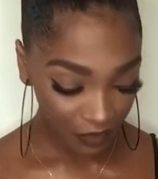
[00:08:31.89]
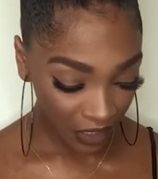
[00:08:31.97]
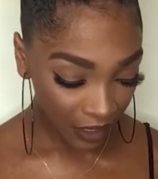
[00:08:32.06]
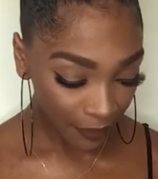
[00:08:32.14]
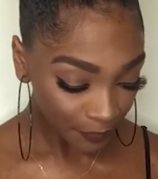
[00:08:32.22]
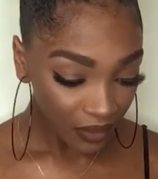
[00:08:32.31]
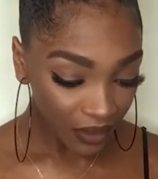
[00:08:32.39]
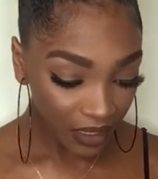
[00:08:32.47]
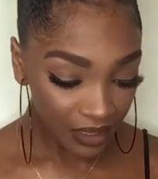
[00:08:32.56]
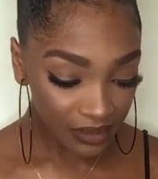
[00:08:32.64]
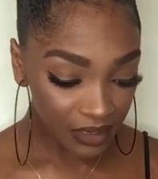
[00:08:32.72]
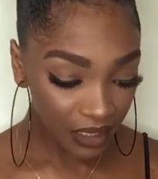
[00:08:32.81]
Okay, the
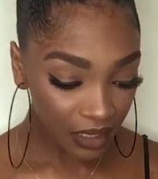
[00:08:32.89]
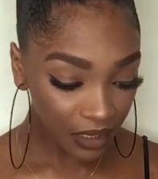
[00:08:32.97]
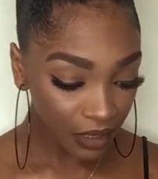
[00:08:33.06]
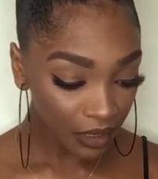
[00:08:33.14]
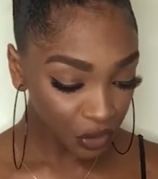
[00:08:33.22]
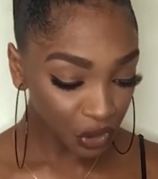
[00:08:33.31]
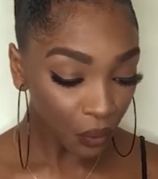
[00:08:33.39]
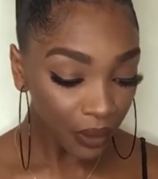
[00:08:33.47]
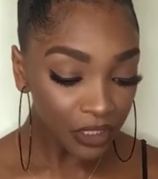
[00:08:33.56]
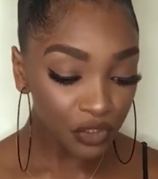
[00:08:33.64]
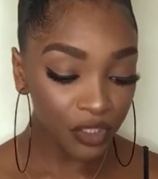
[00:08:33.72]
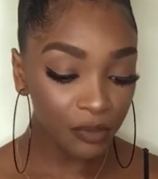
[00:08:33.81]
next thing, show
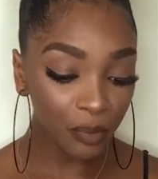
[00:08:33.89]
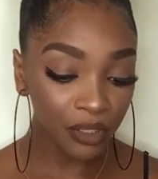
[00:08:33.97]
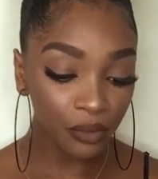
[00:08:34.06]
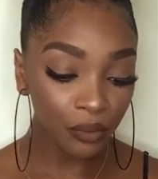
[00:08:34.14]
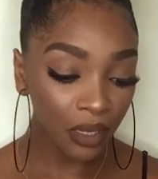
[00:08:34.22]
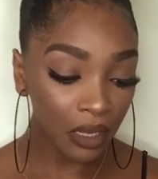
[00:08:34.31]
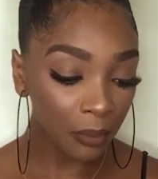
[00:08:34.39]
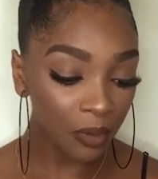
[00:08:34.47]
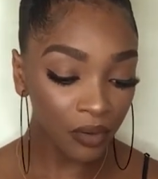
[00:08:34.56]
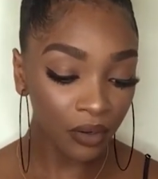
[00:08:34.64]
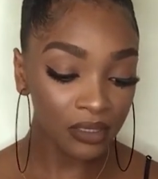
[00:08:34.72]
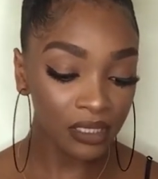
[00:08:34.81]
interest but do not come
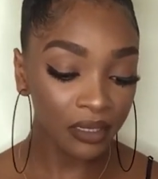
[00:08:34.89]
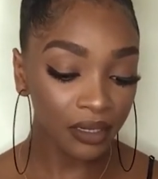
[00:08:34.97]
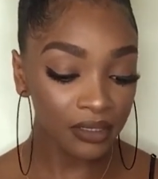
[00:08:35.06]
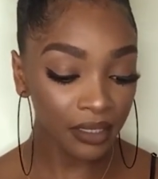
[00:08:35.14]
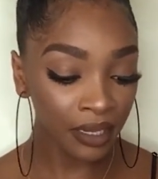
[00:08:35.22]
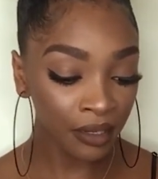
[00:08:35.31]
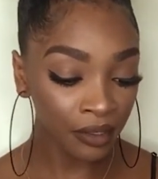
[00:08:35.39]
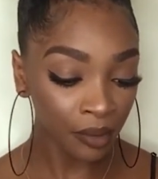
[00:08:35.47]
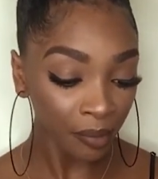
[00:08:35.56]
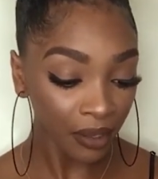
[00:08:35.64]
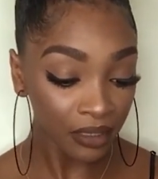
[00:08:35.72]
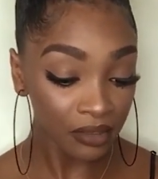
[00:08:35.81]
across eager to get in their
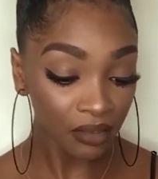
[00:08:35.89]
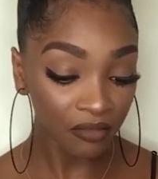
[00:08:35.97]
pants.